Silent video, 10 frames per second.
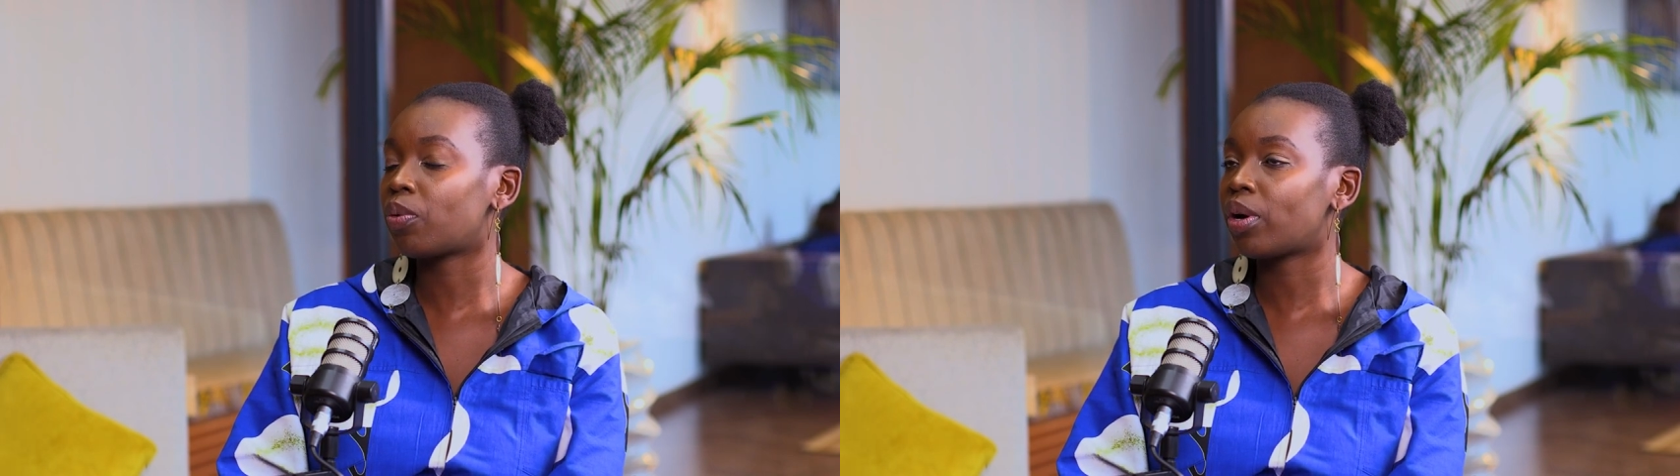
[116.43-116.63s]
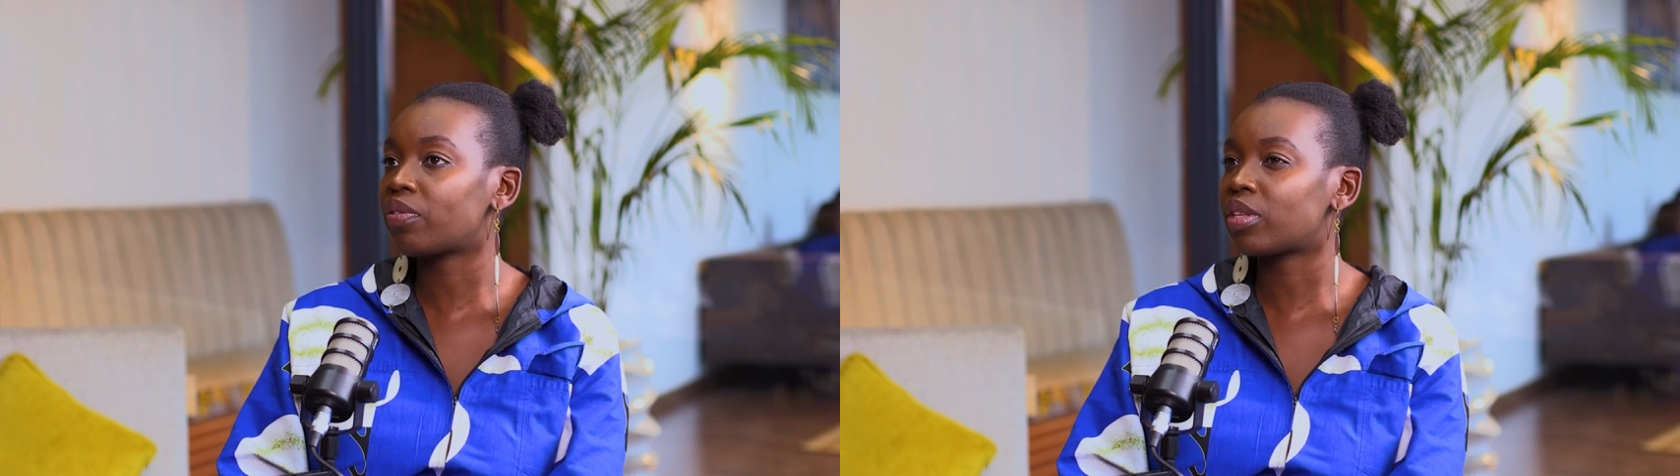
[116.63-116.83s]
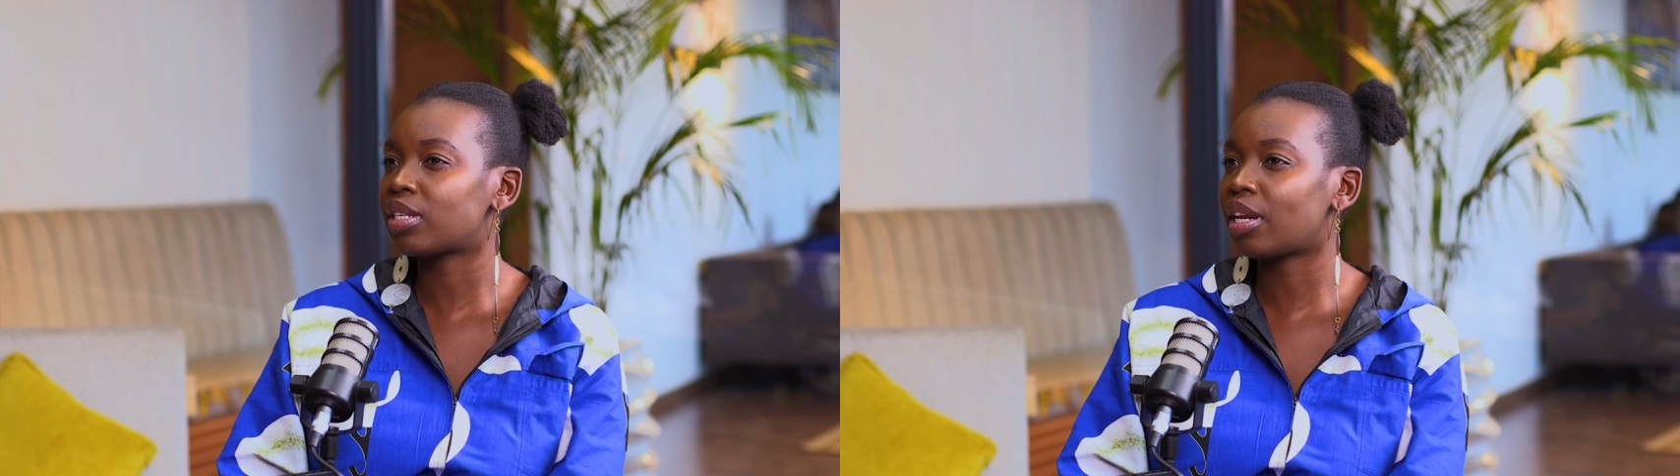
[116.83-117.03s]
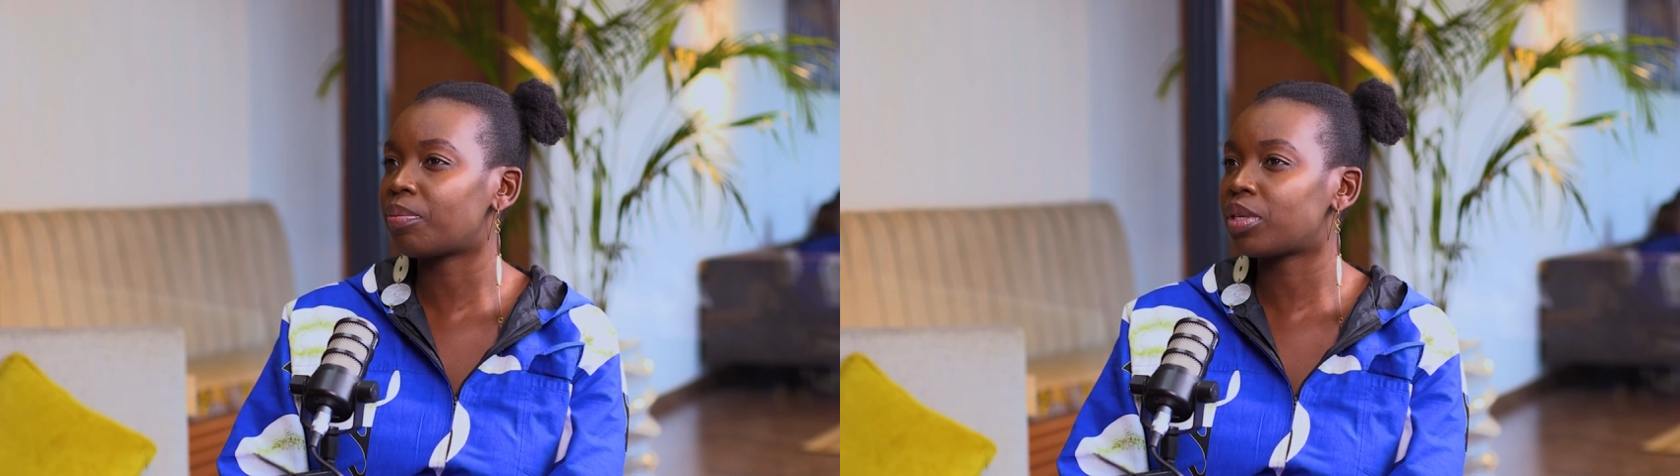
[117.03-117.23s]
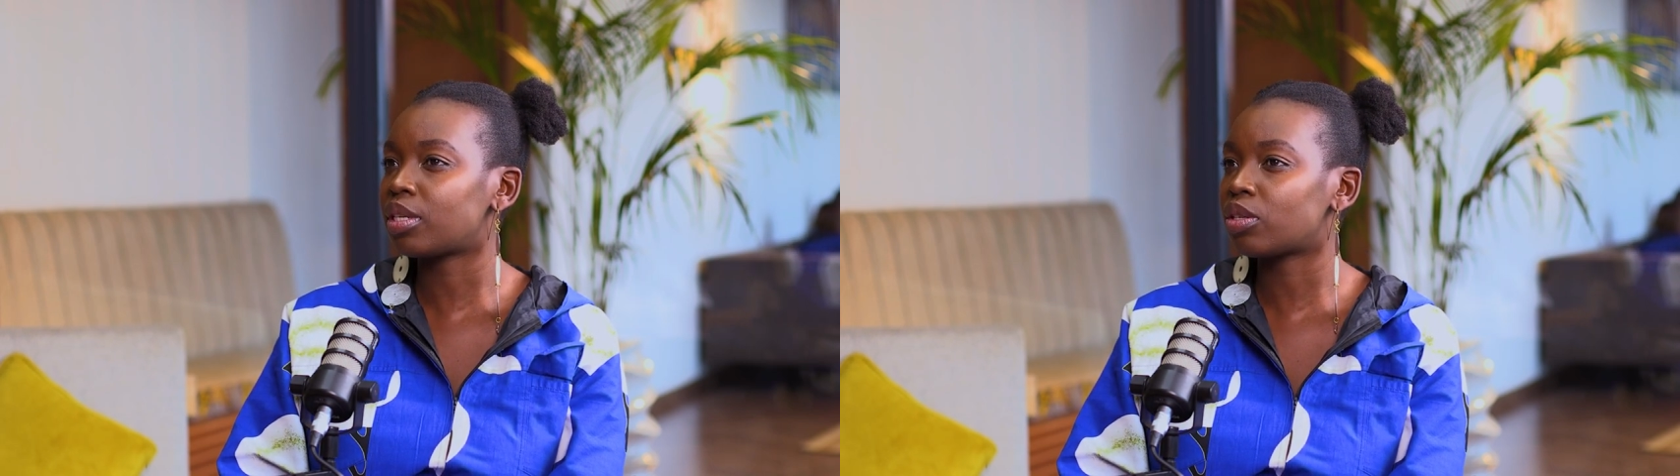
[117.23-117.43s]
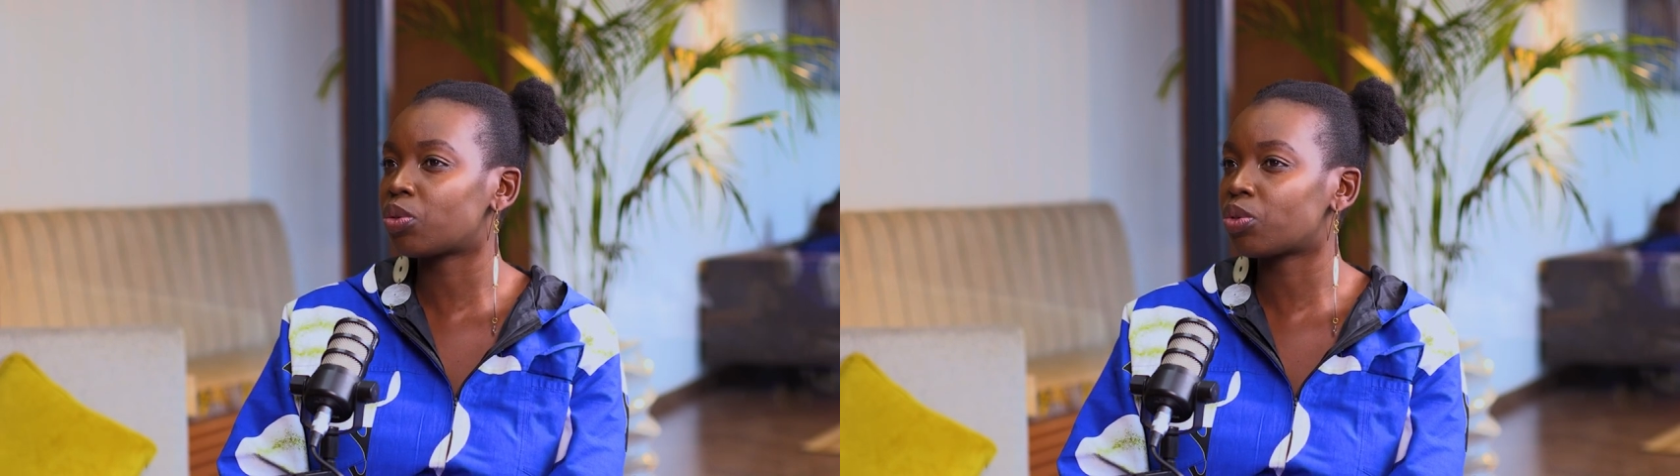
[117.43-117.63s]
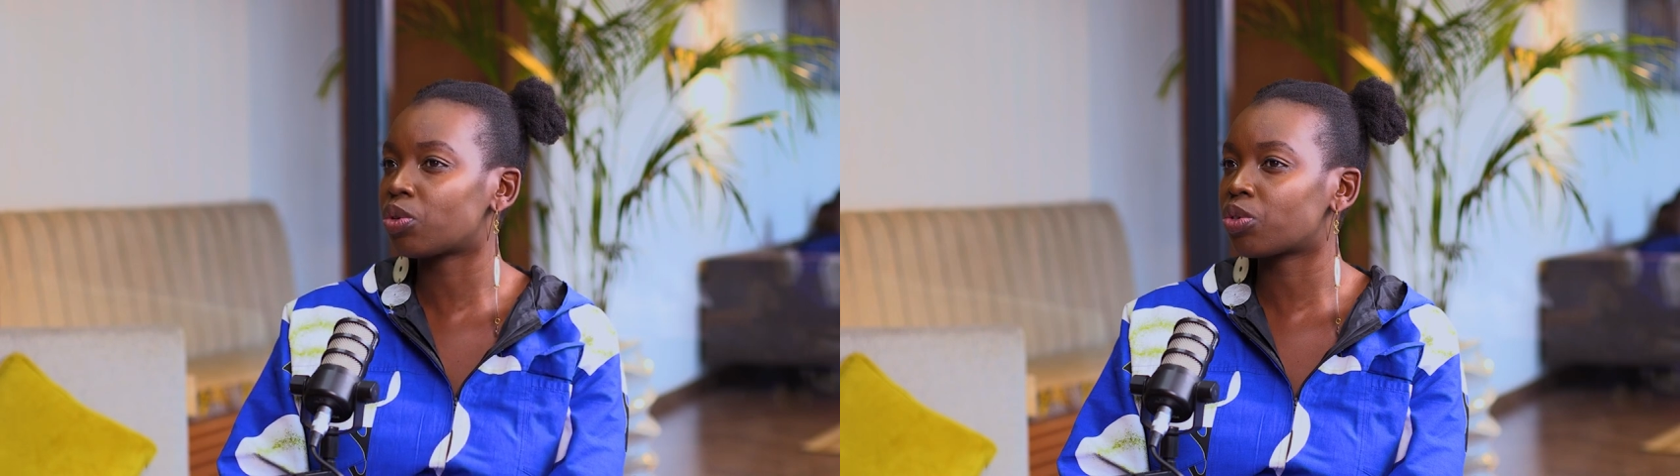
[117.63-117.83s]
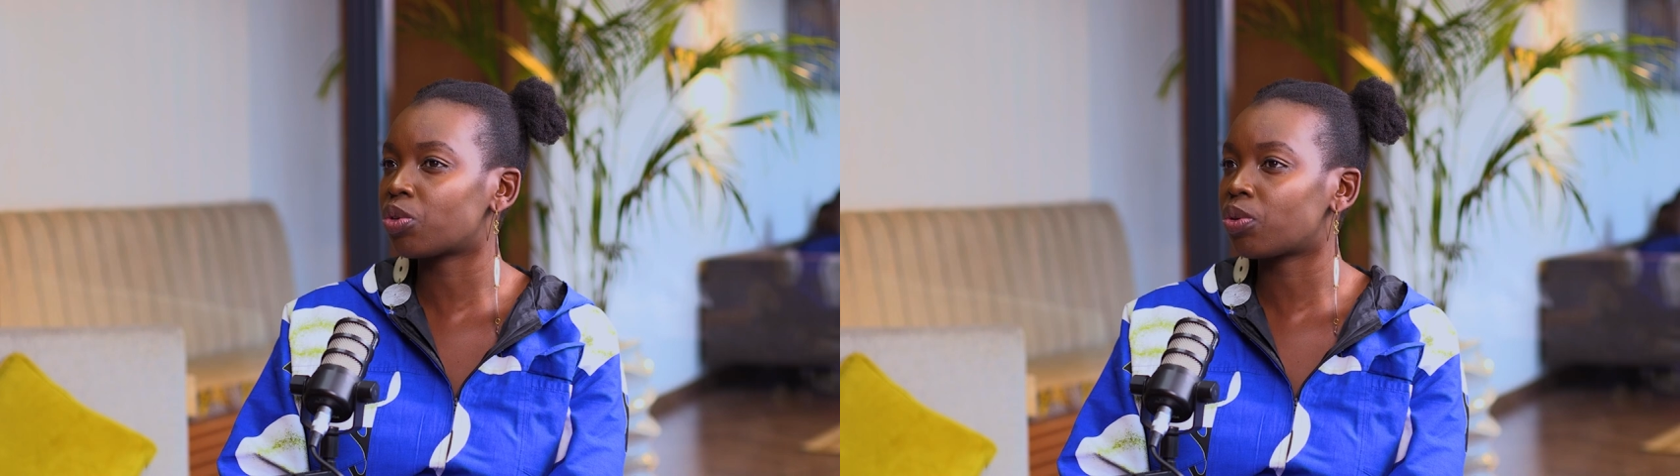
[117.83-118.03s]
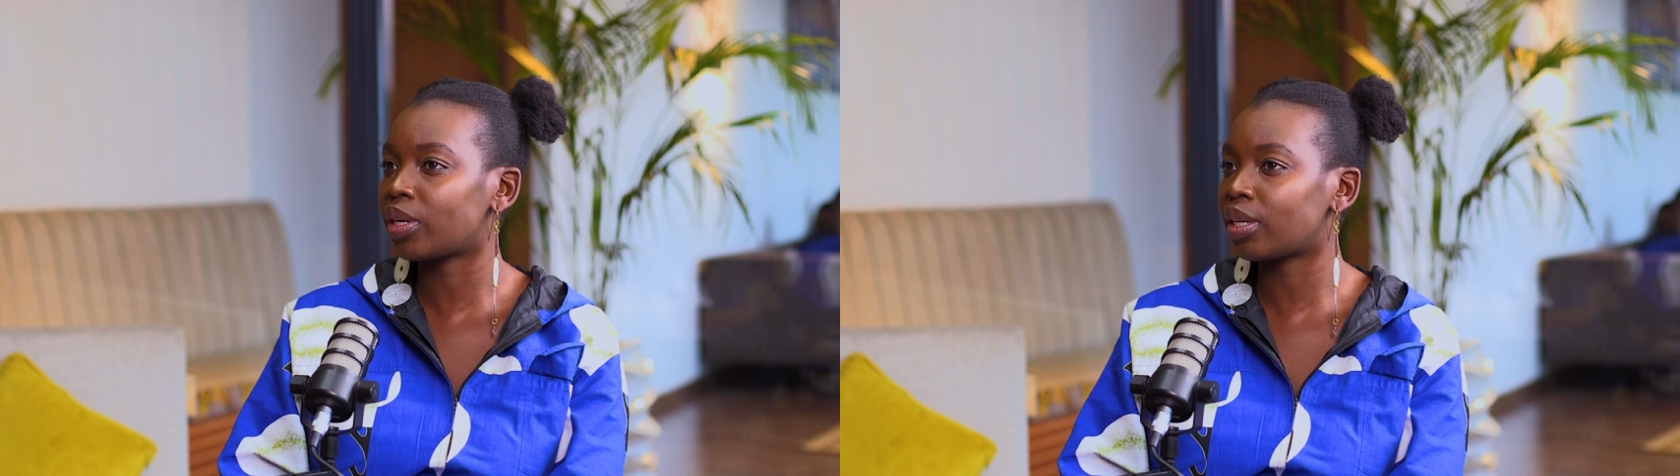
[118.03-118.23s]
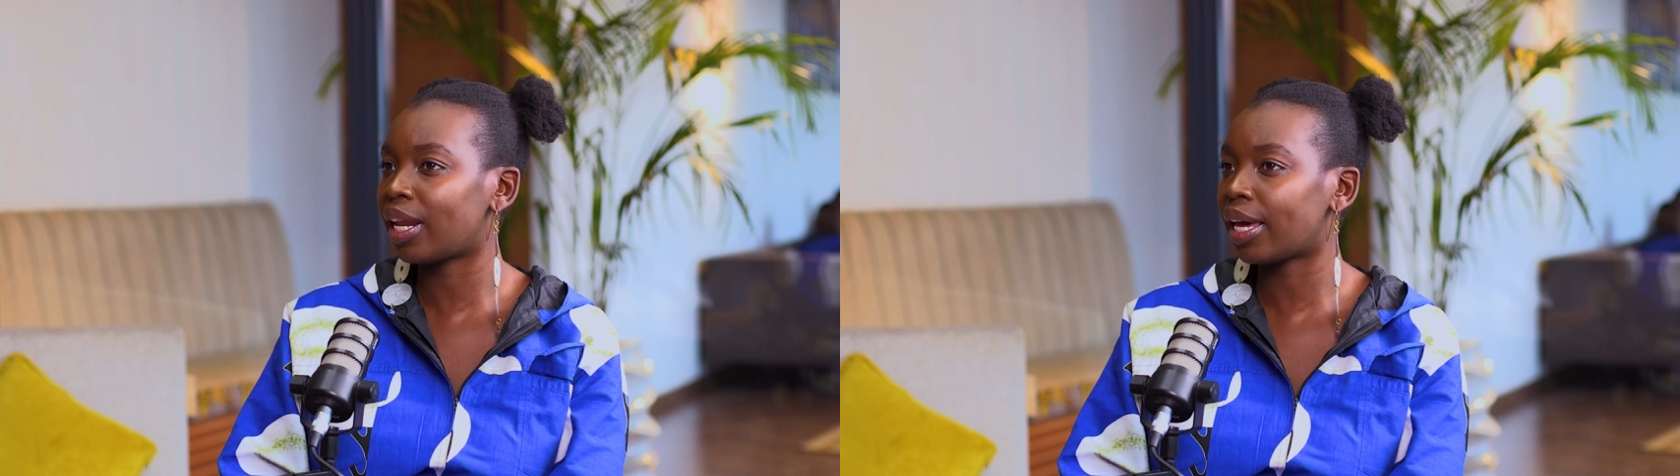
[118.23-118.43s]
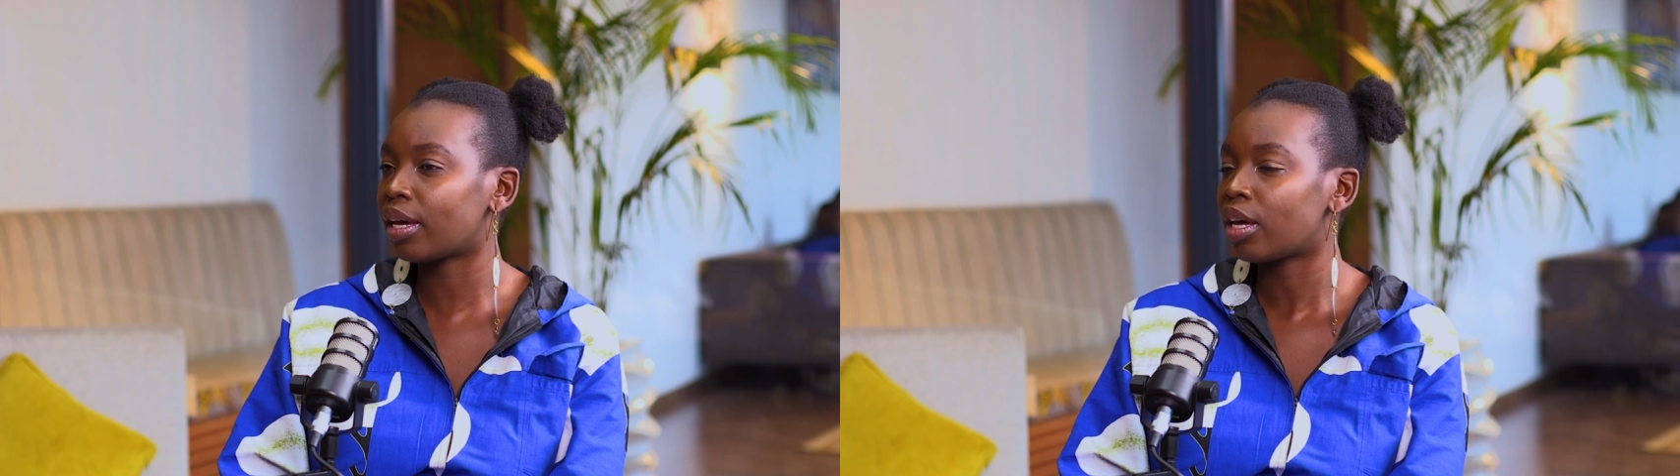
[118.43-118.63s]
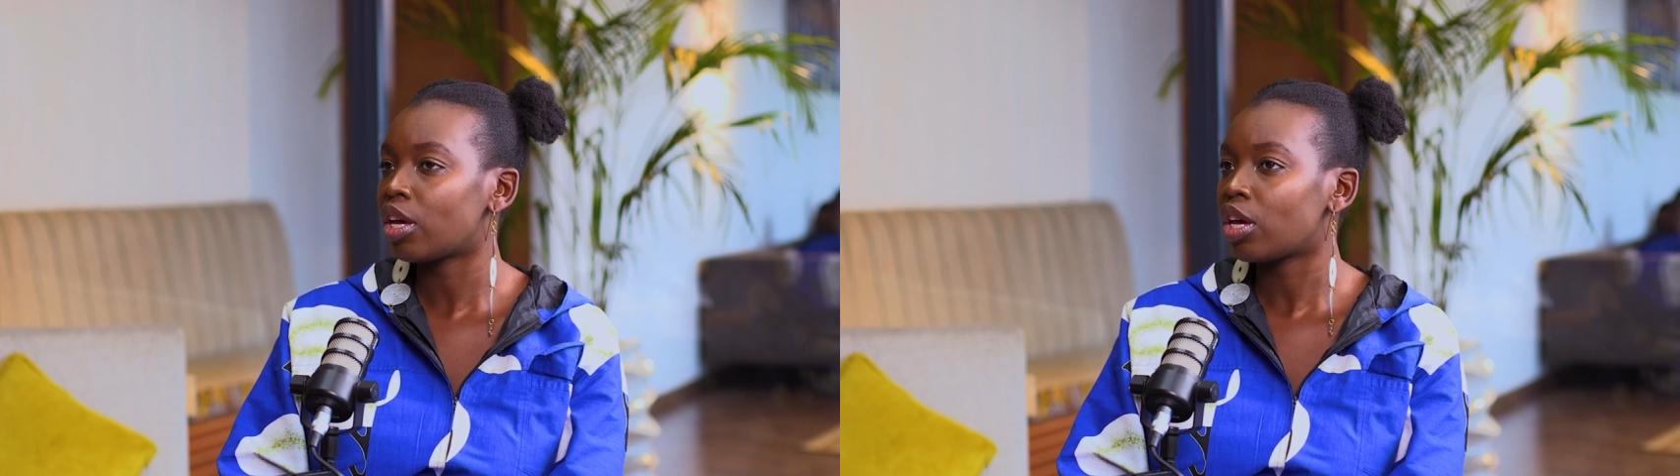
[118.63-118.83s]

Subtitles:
you're one of the celebrities who's also real, like,